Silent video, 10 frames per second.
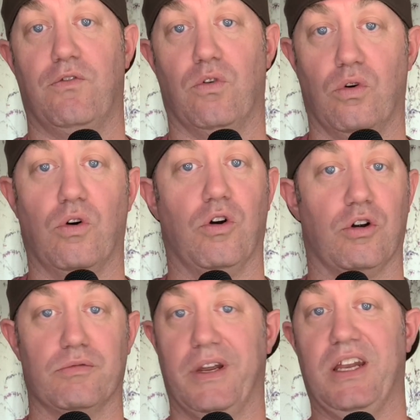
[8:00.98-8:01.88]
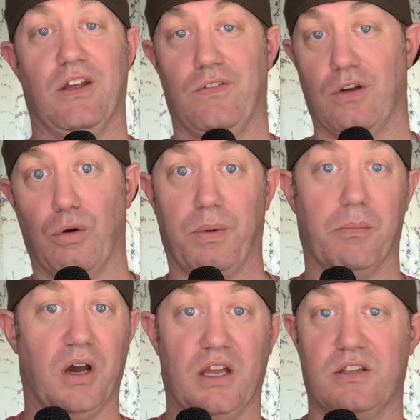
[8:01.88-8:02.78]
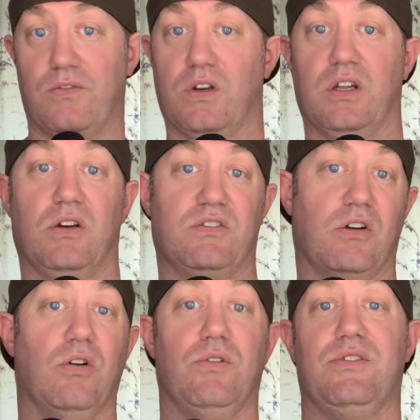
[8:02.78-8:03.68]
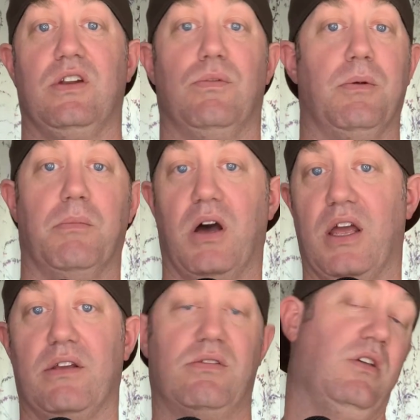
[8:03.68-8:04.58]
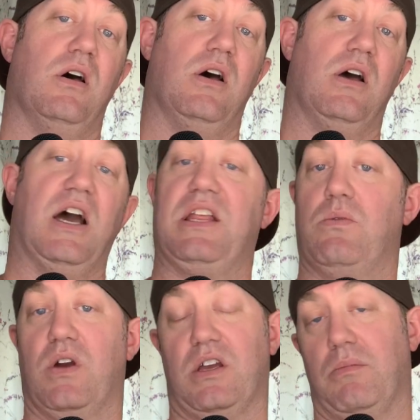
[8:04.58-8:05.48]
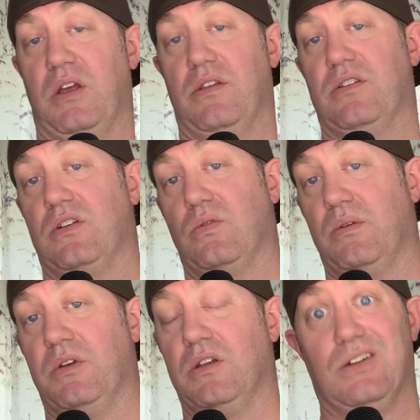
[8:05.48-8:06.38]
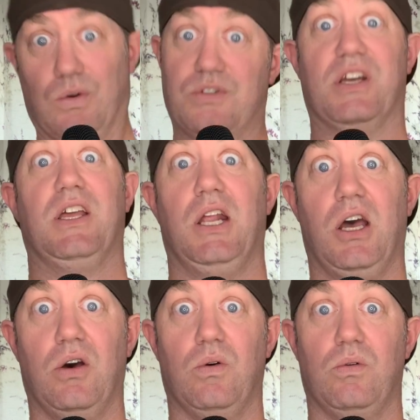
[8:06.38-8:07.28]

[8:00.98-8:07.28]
for any of your open mics. If you're gonna start hosting open mics, I highly recommend this equipment. Go check it out.